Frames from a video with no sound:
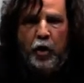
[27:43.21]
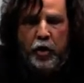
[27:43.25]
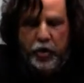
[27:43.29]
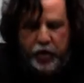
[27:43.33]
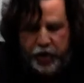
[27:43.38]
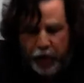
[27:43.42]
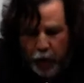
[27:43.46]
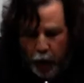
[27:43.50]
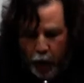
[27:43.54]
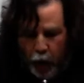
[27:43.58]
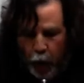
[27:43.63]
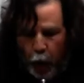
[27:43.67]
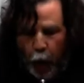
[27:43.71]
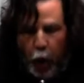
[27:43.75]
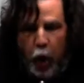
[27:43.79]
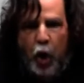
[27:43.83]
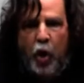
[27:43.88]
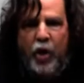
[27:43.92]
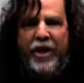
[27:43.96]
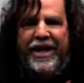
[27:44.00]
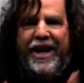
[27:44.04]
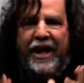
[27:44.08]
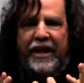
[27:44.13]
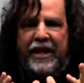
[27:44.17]
So
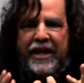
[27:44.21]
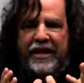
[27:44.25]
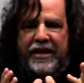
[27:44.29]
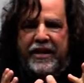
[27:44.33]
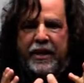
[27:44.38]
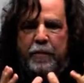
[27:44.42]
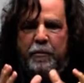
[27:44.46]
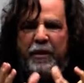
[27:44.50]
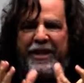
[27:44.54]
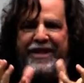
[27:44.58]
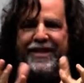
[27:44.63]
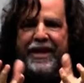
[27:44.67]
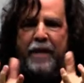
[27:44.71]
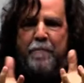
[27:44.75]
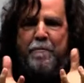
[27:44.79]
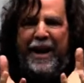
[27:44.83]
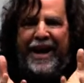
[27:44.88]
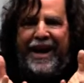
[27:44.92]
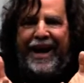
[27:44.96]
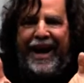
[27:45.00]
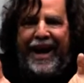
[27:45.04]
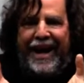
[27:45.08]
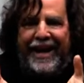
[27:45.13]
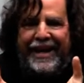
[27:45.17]
colonialism is the
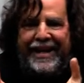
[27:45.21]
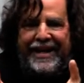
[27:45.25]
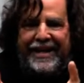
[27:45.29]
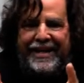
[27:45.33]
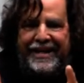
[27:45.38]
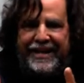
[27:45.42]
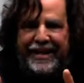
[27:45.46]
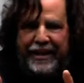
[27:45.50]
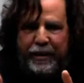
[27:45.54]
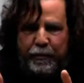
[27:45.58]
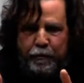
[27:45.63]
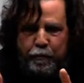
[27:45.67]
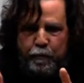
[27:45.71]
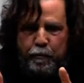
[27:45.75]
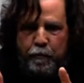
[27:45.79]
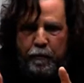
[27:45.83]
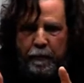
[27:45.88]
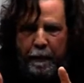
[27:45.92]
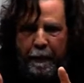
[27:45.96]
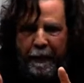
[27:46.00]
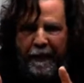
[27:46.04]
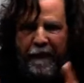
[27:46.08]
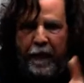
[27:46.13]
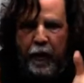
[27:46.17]

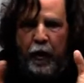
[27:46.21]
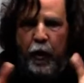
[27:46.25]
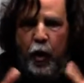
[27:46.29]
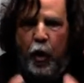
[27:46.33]
mechanism